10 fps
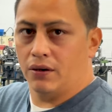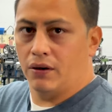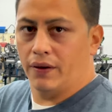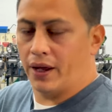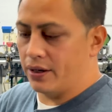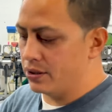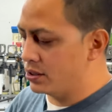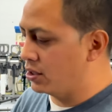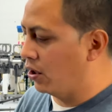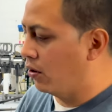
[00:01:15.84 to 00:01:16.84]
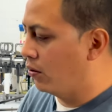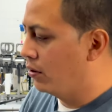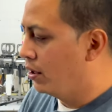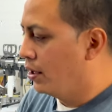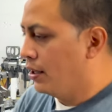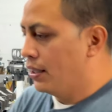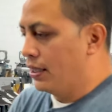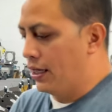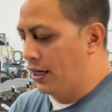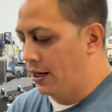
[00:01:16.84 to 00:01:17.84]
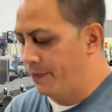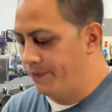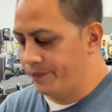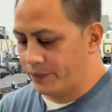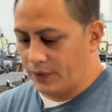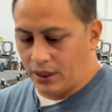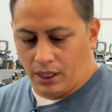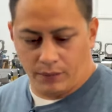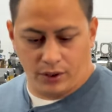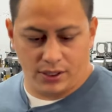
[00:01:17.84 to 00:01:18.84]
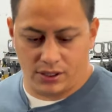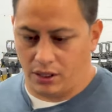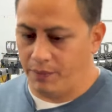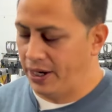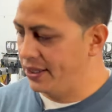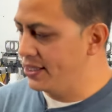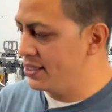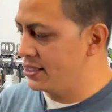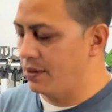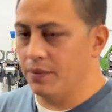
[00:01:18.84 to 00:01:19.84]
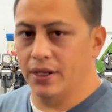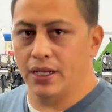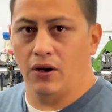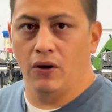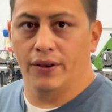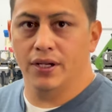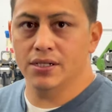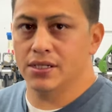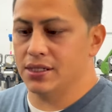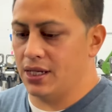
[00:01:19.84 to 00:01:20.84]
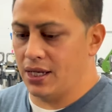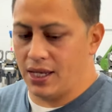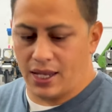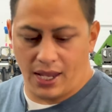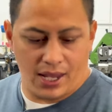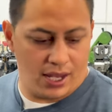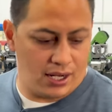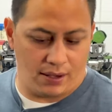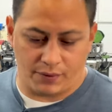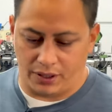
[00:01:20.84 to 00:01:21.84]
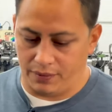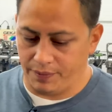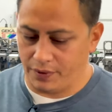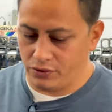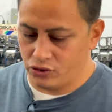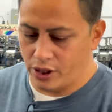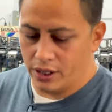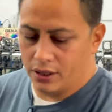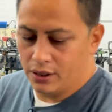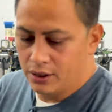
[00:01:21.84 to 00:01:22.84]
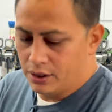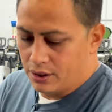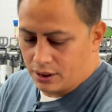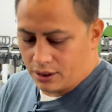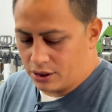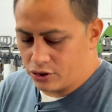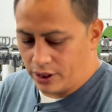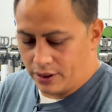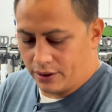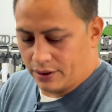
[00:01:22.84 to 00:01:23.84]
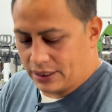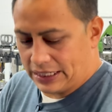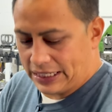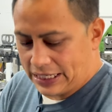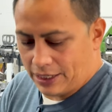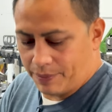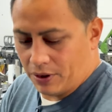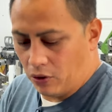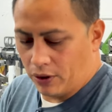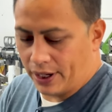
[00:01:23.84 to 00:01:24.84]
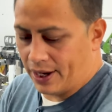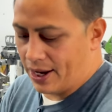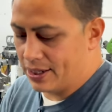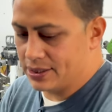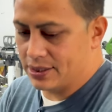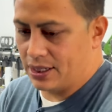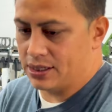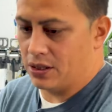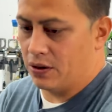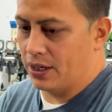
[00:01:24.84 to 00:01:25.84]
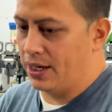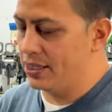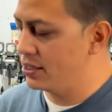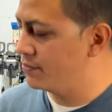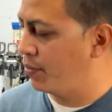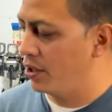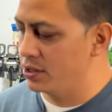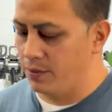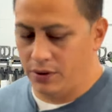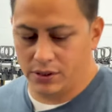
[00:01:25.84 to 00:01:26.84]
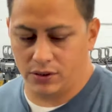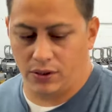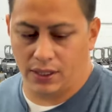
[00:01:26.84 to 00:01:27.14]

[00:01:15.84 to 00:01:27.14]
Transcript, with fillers: and all that. So um, I'm gonna start by disassembling all this and I'm gonna try gonna try and keep it organized as organized as possible so